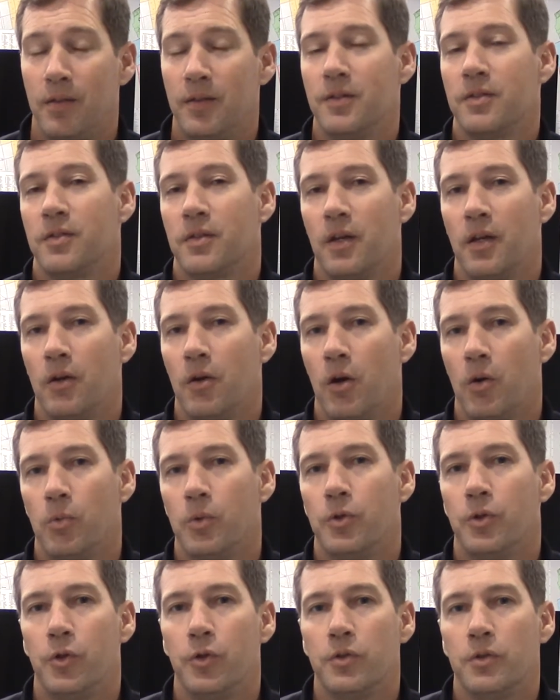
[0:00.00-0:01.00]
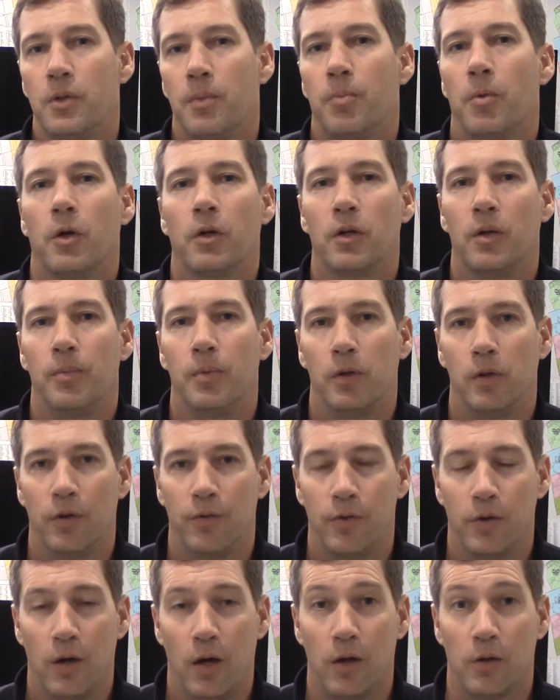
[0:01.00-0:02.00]
this can all reduce the marketability
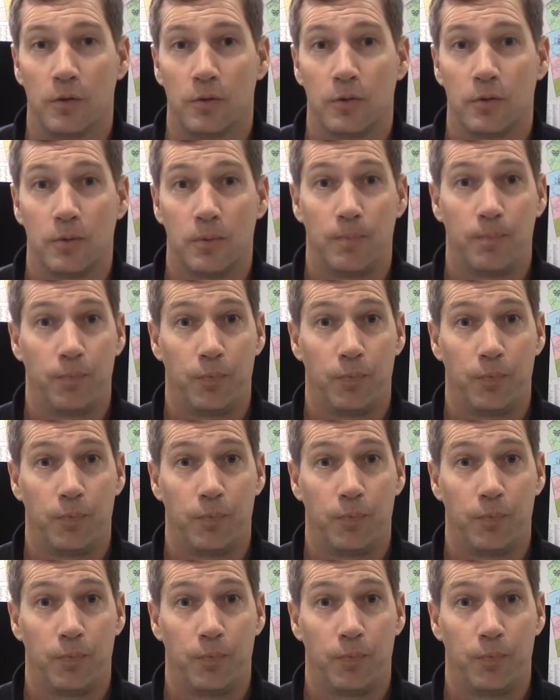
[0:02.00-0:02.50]
of your house.